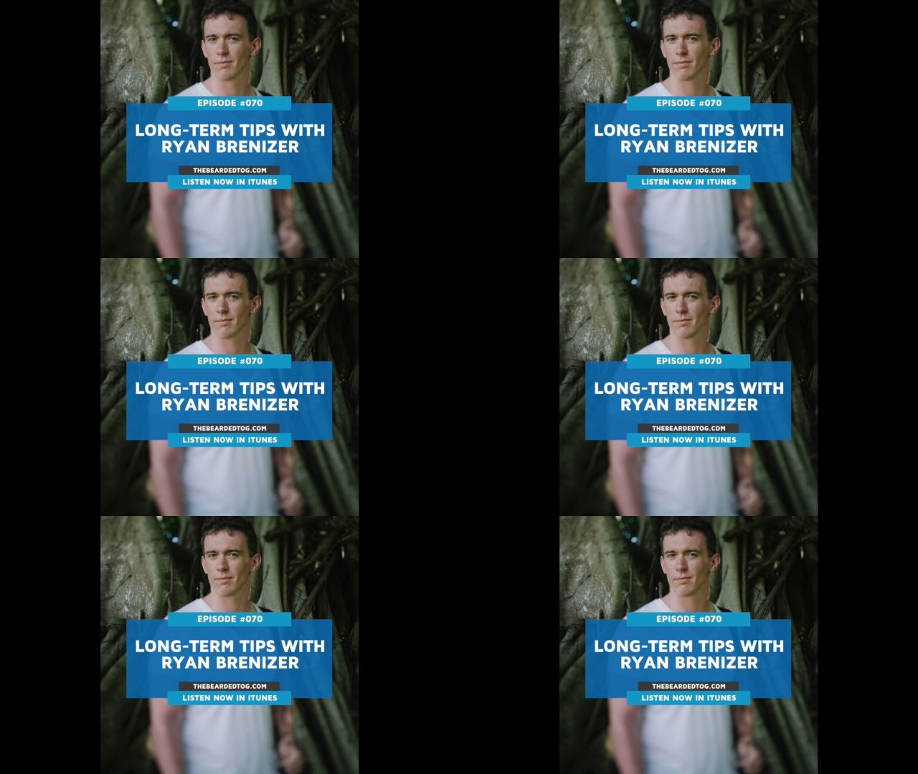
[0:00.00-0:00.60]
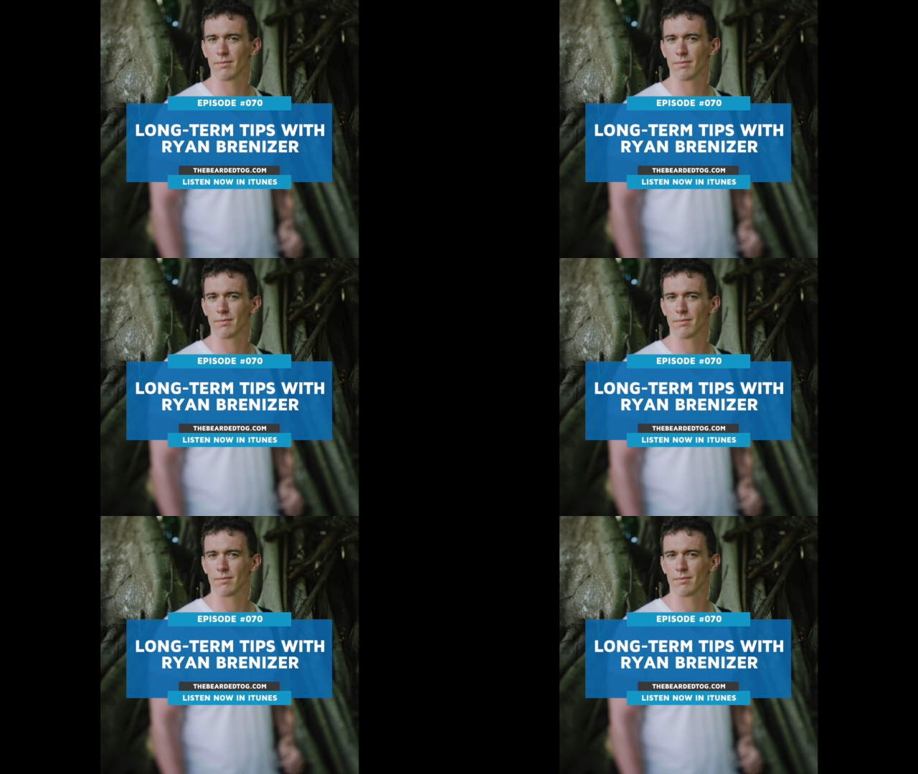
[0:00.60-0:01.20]

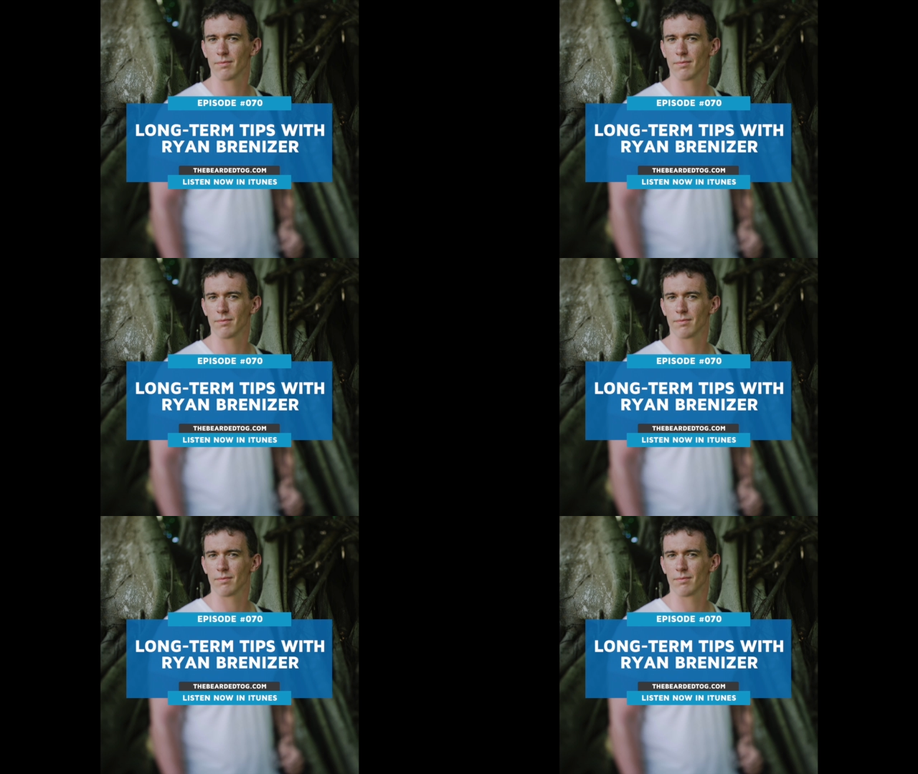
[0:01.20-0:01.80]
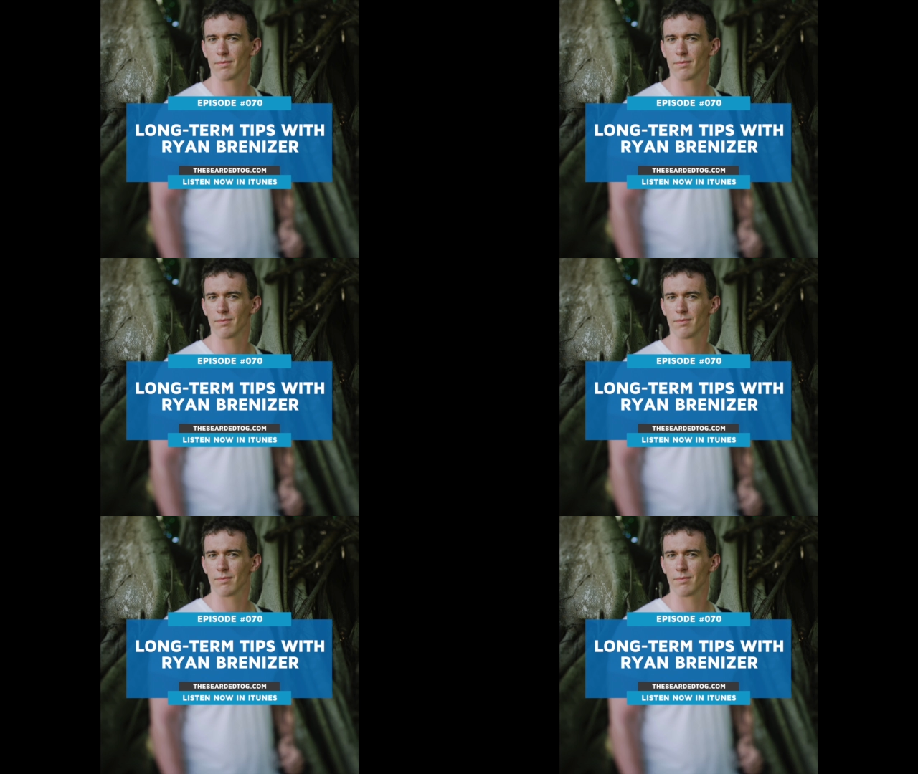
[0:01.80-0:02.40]

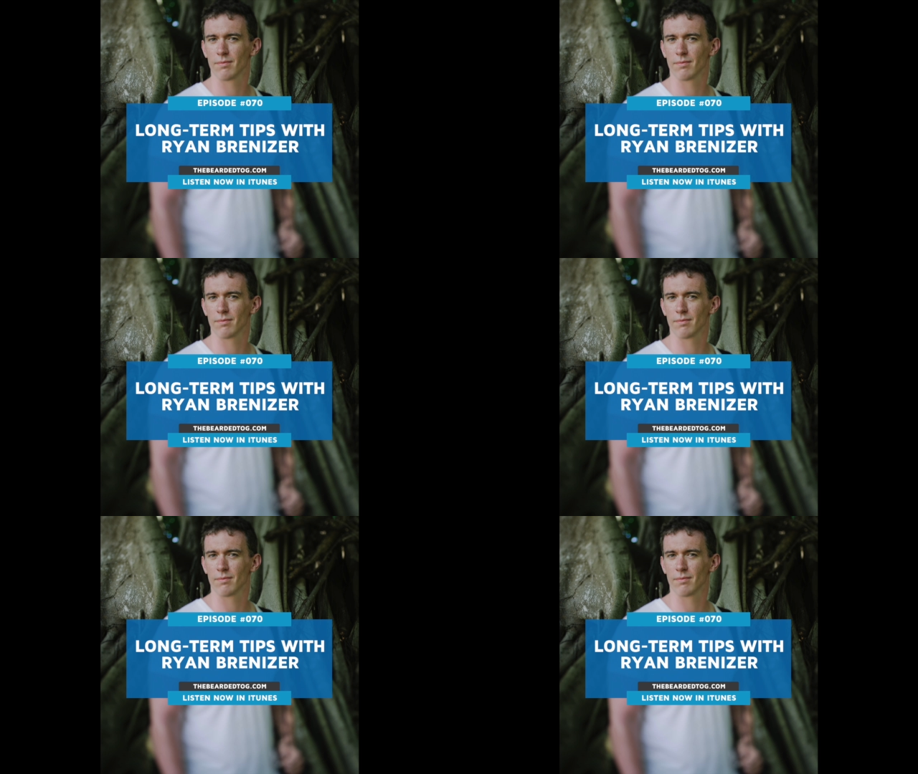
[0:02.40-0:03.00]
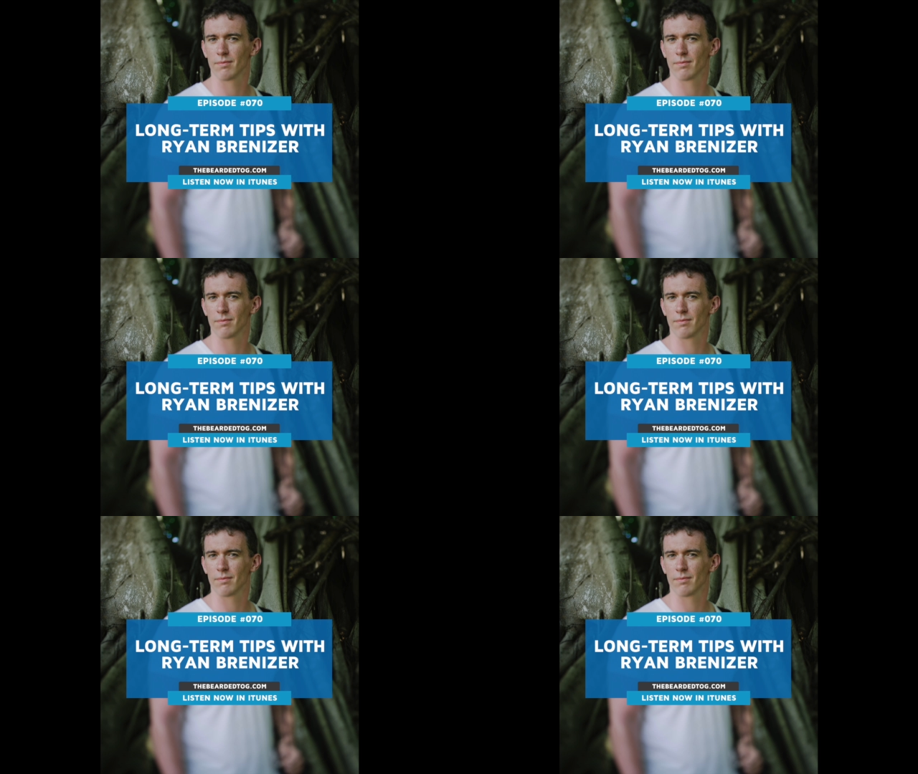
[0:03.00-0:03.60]

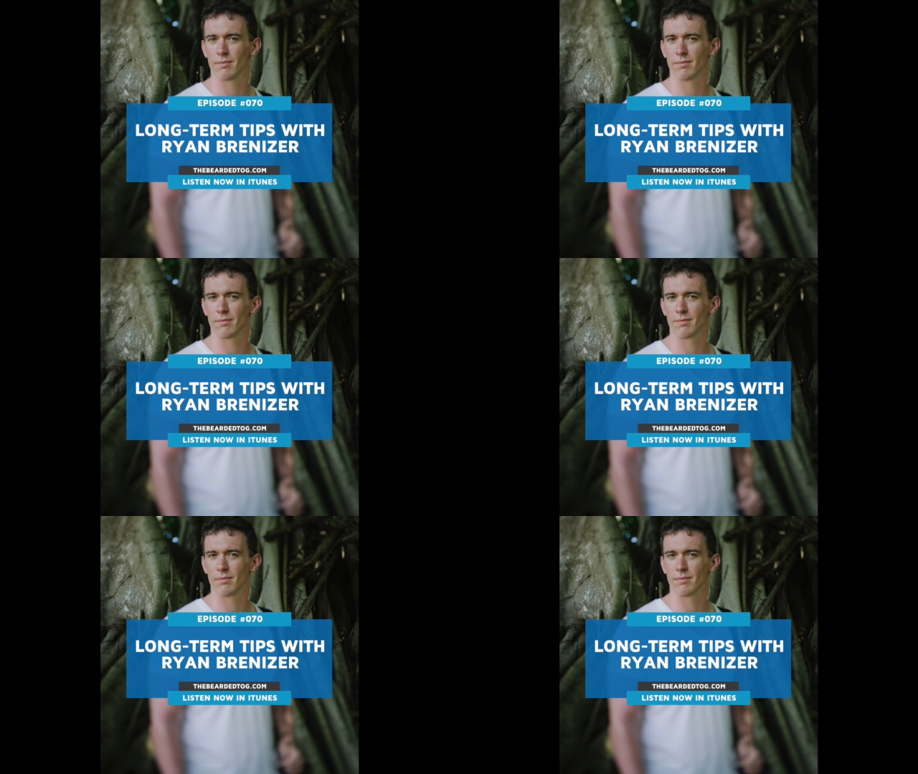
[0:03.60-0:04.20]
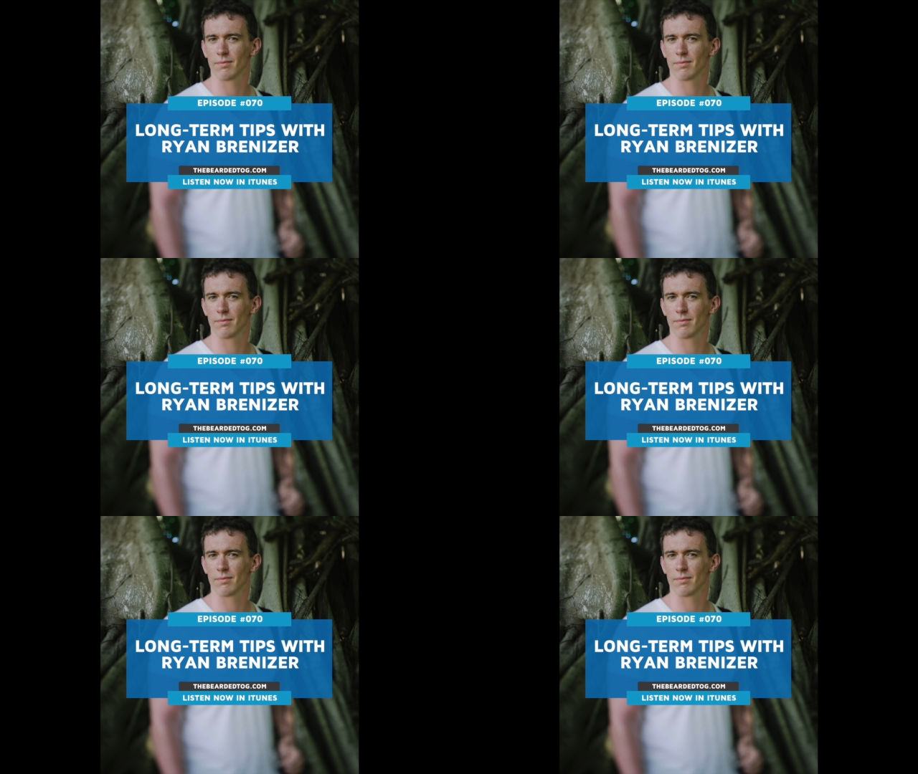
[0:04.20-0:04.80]

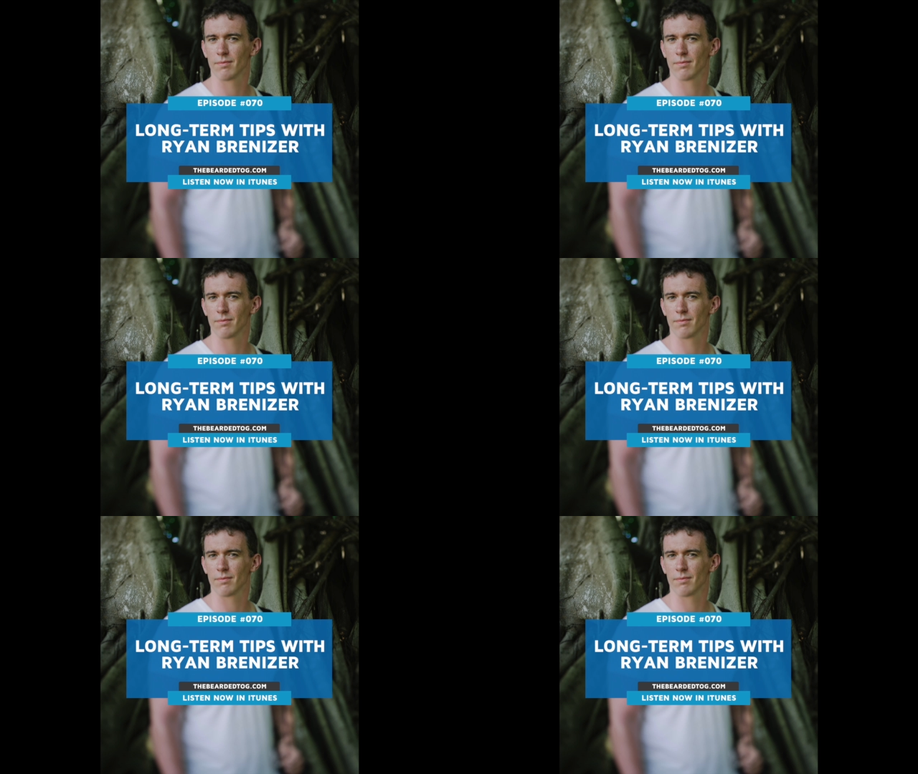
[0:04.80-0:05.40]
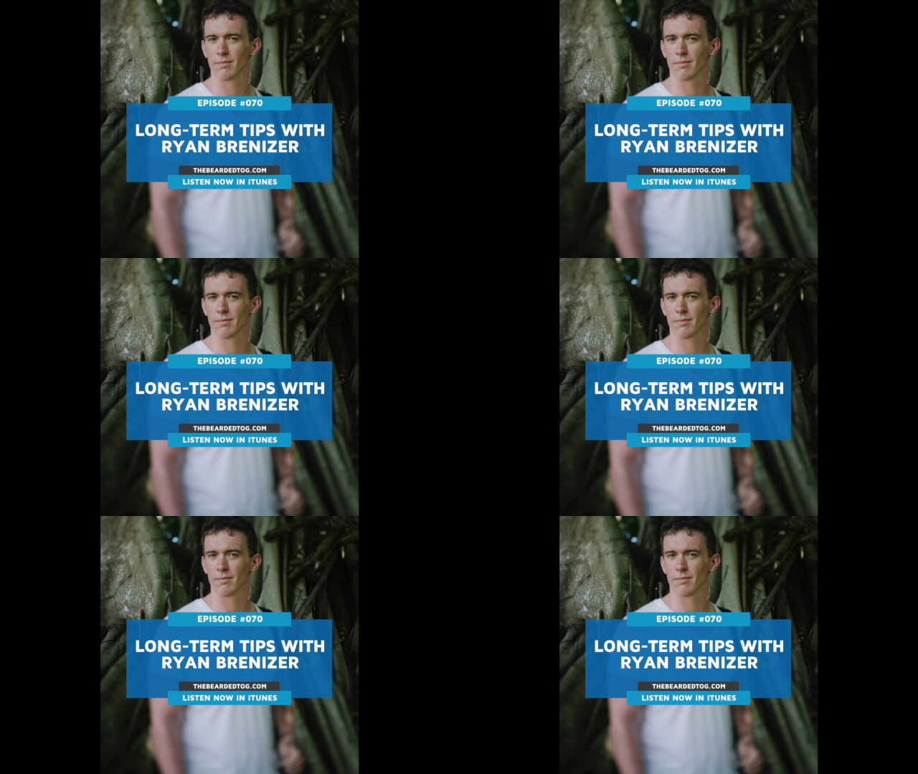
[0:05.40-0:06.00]

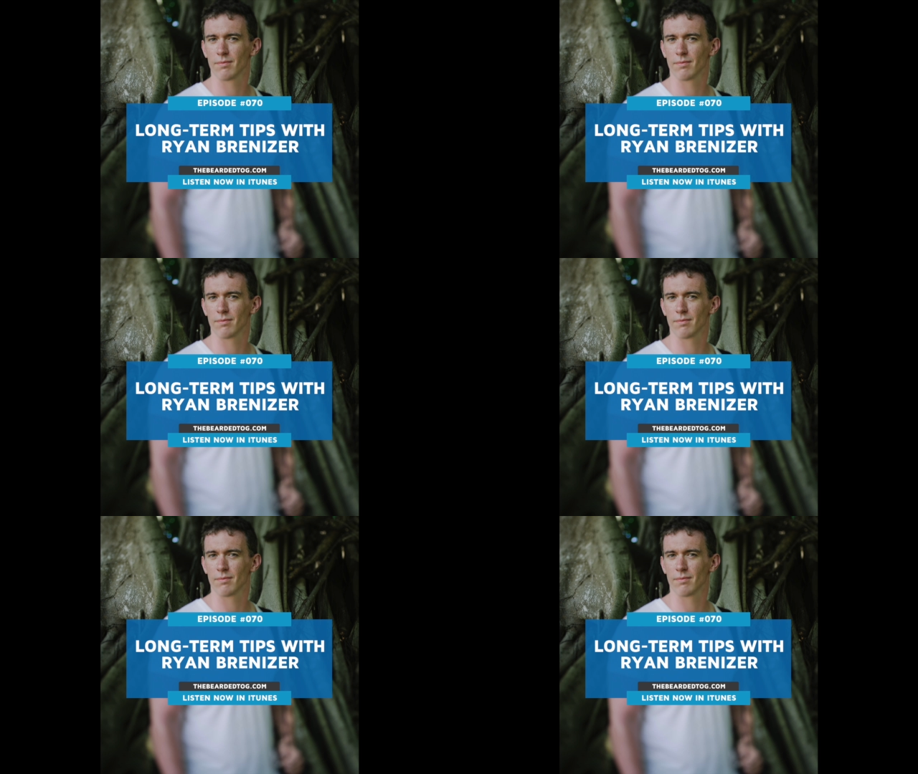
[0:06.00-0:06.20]
The face doesn't move, so there is nothing to read.